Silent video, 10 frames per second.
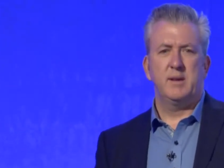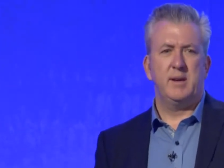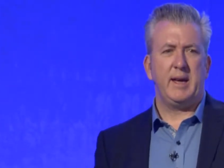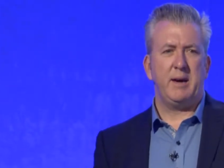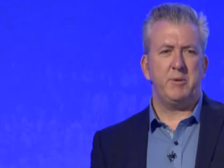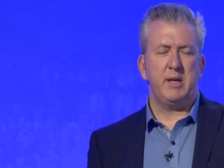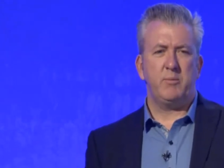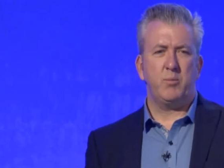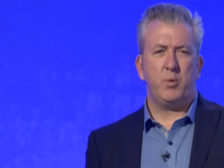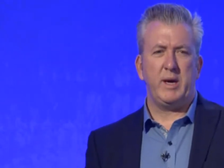And how many
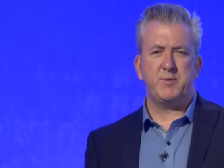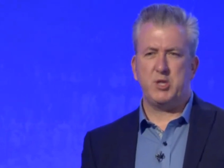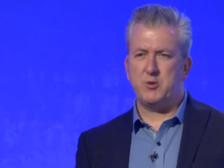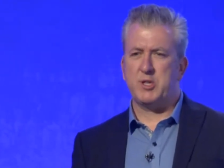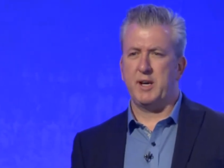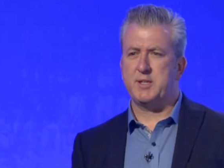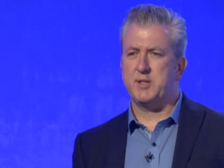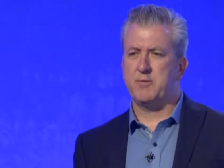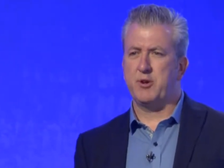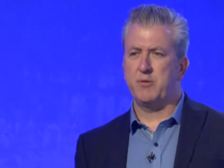Wave 2 sites in
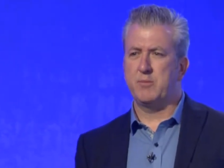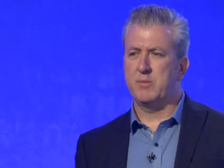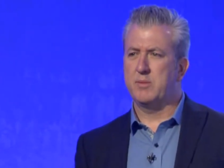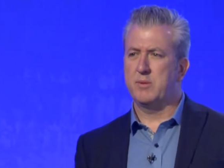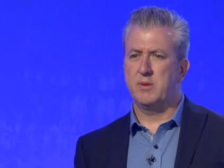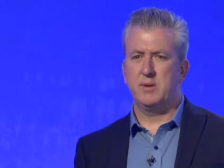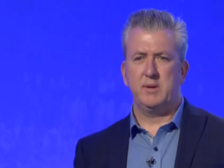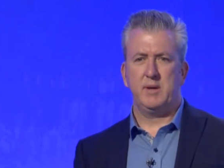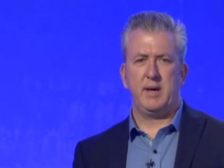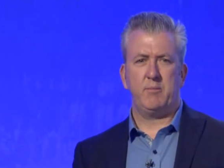the room?
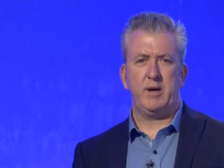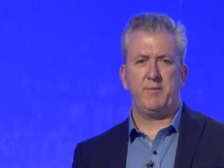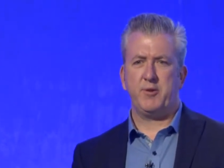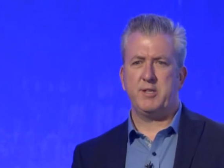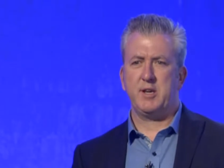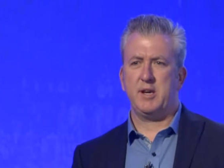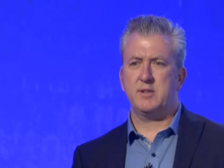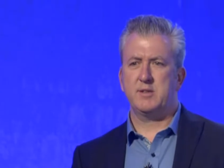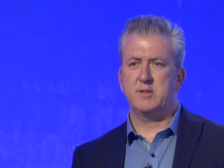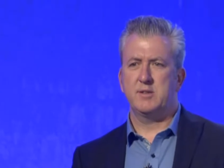And Wave 3
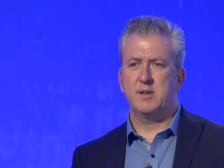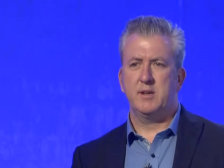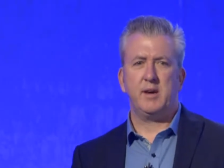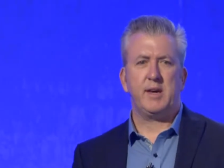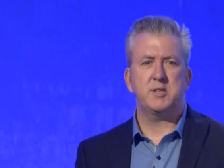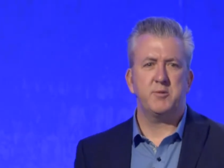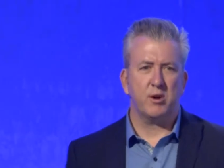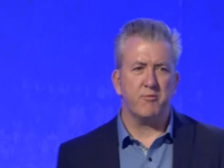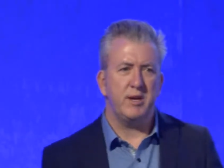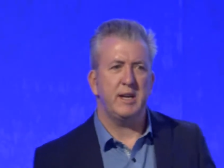sites? Okay, so we've
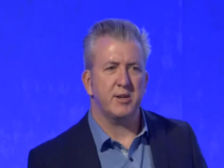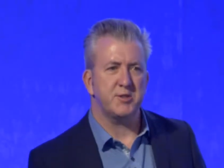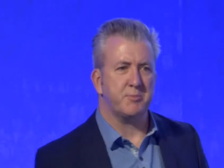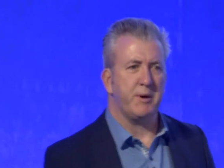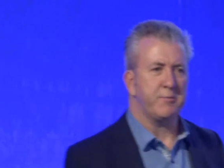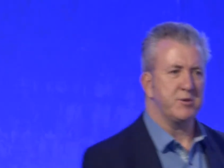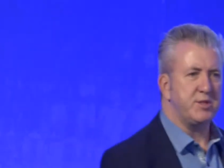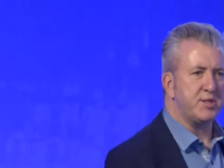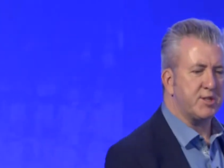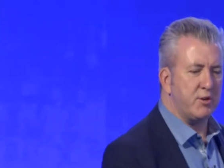got really good spread, which
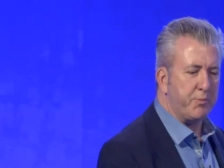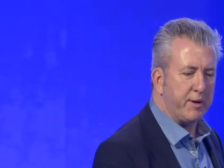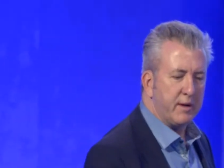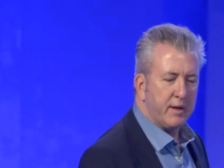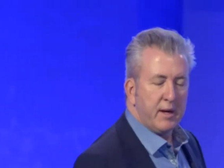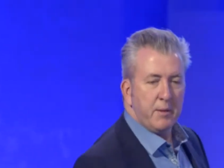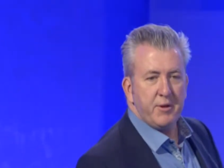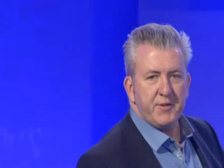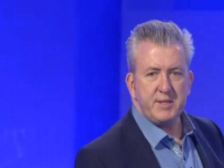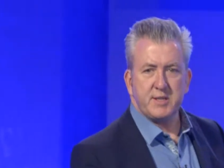is super.
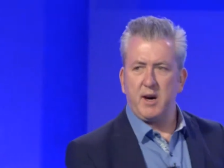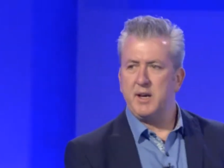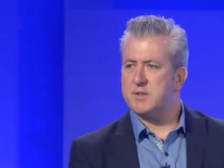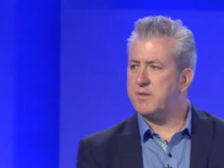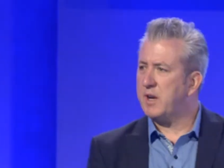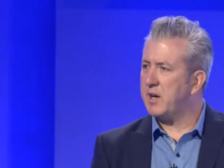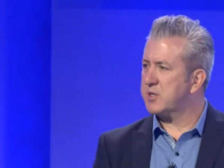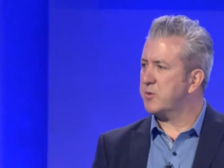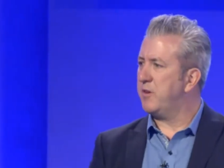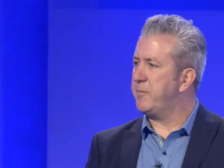But these guys for the
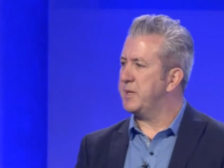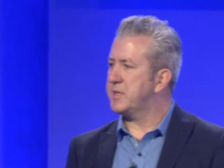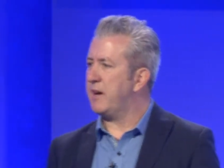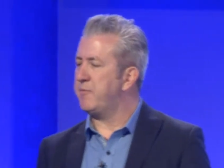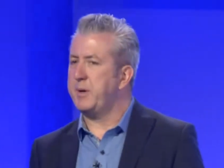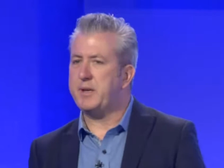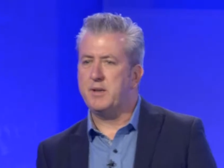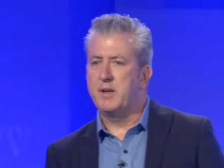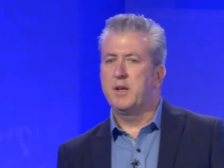last 12 months have been